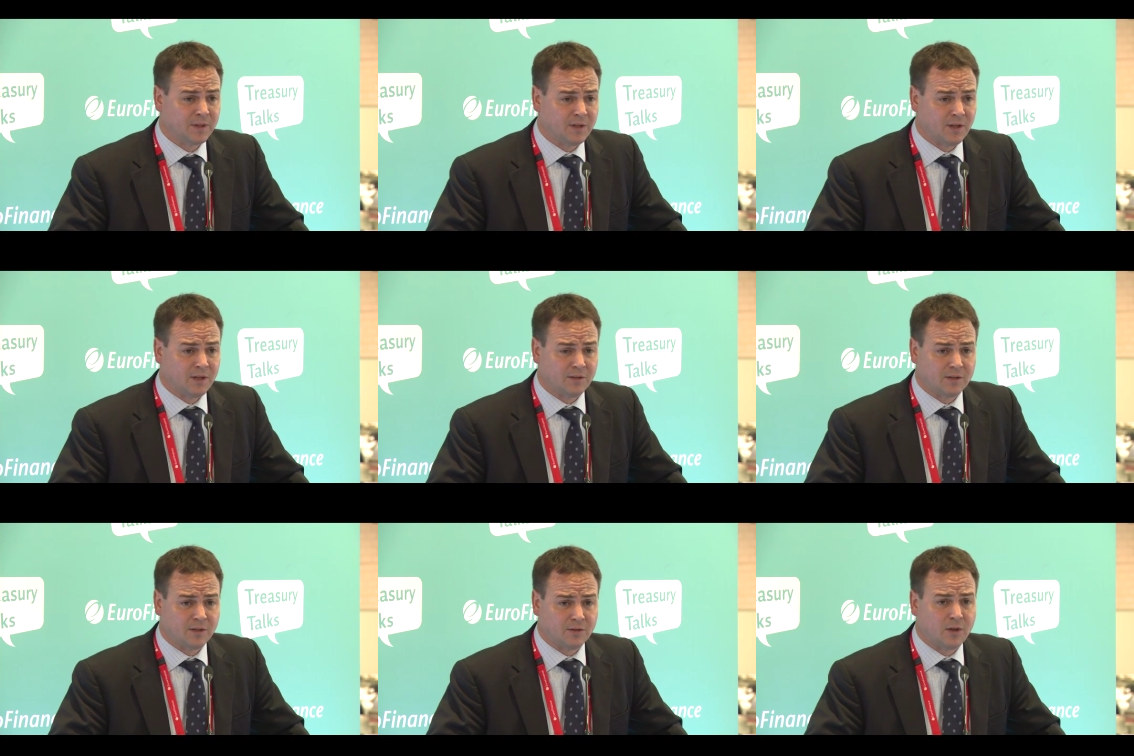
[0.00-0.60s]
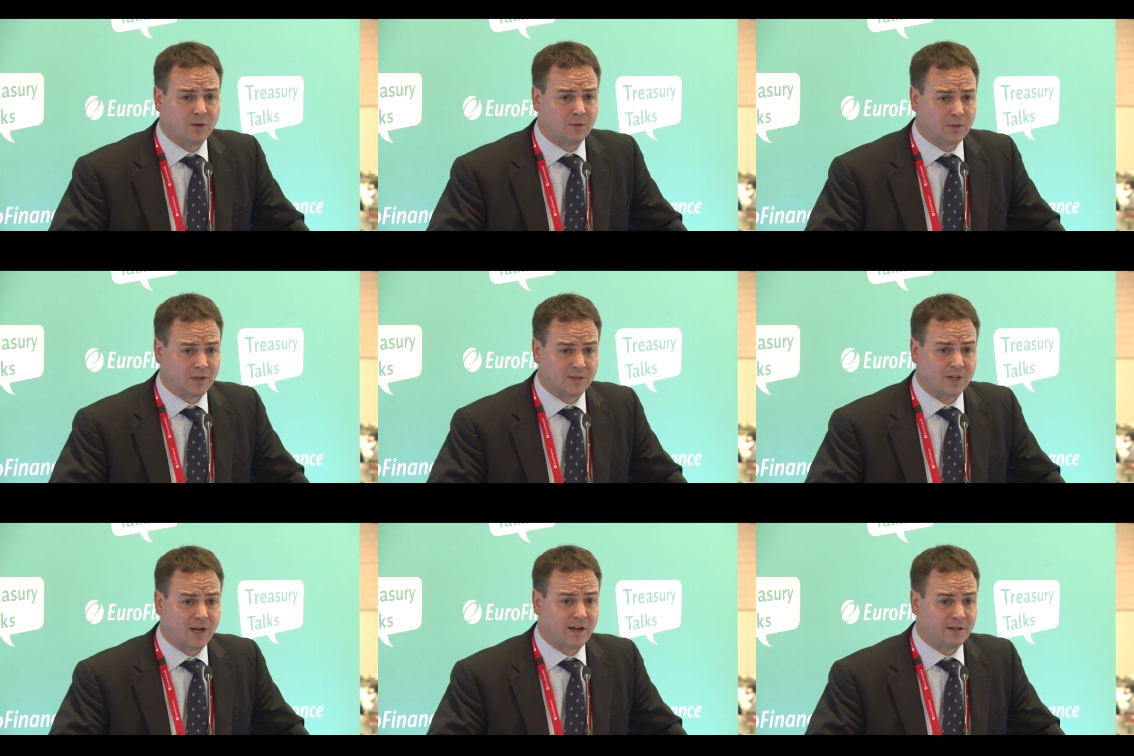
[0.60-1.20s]
the loan
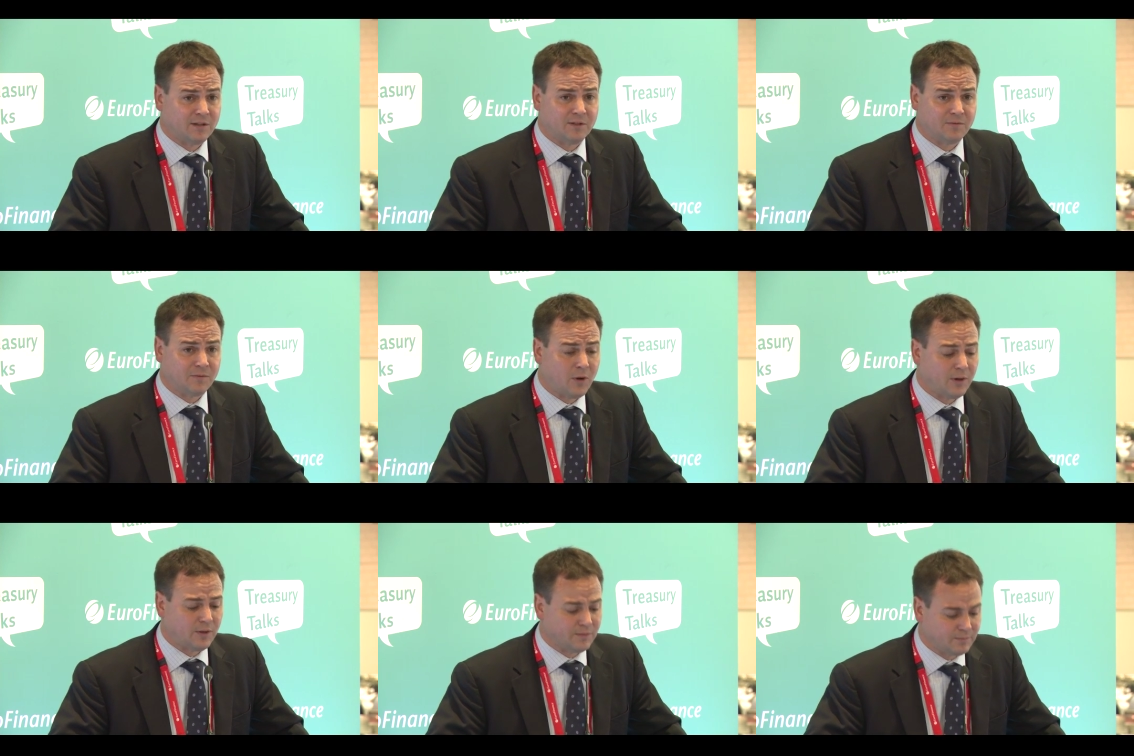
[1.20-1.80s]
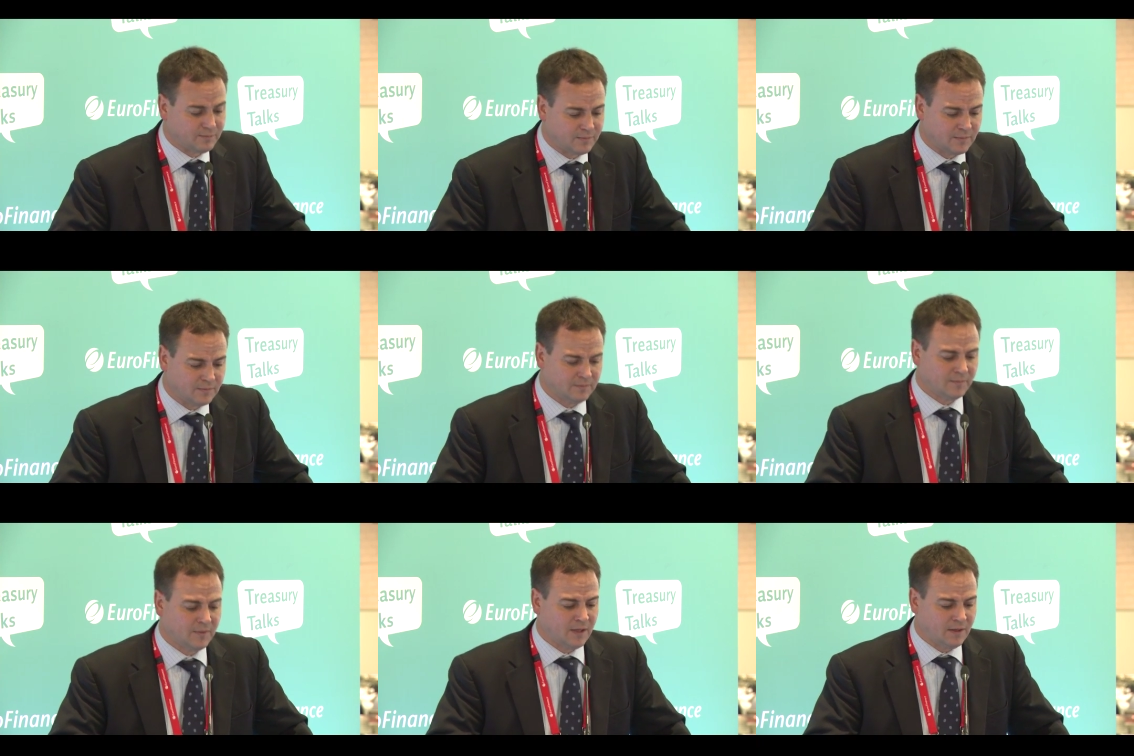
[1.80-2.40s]
is not in default.
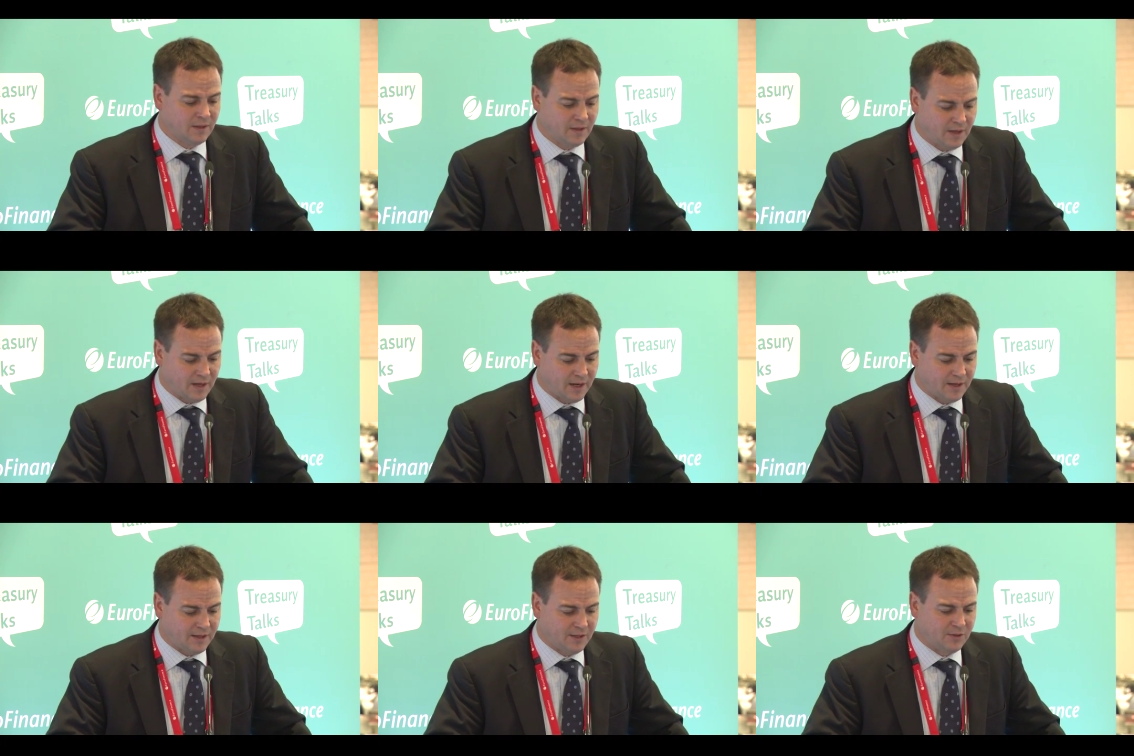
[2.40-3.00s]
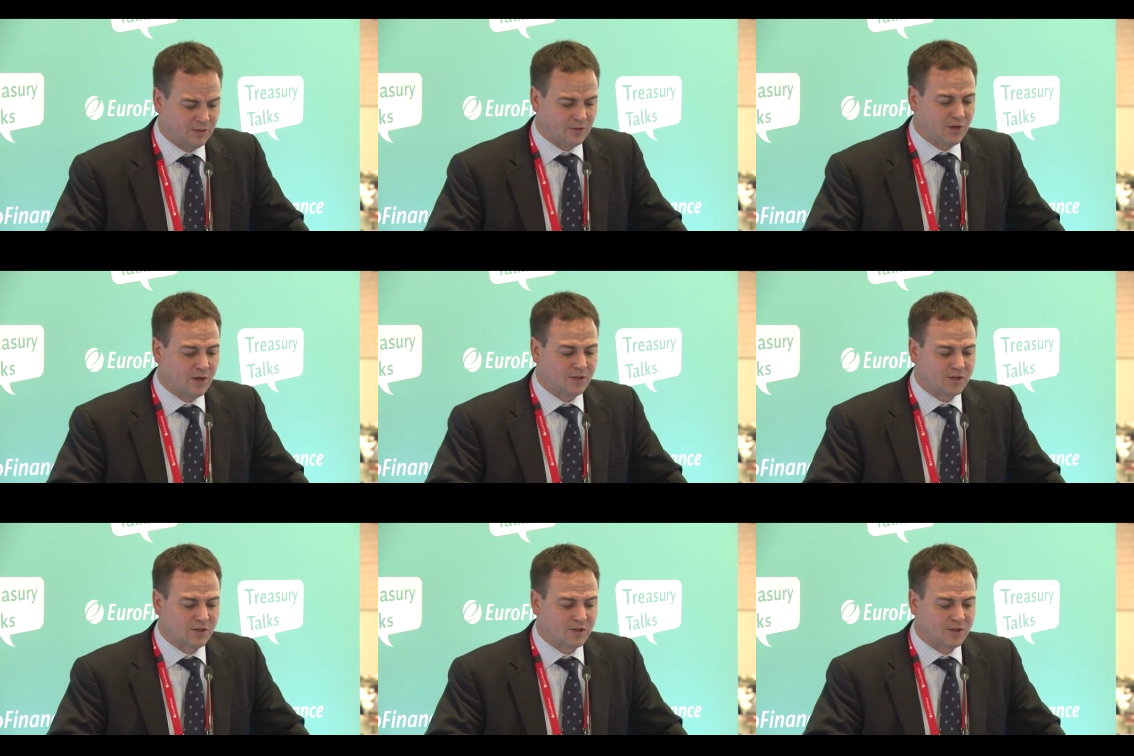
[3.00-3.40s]
There's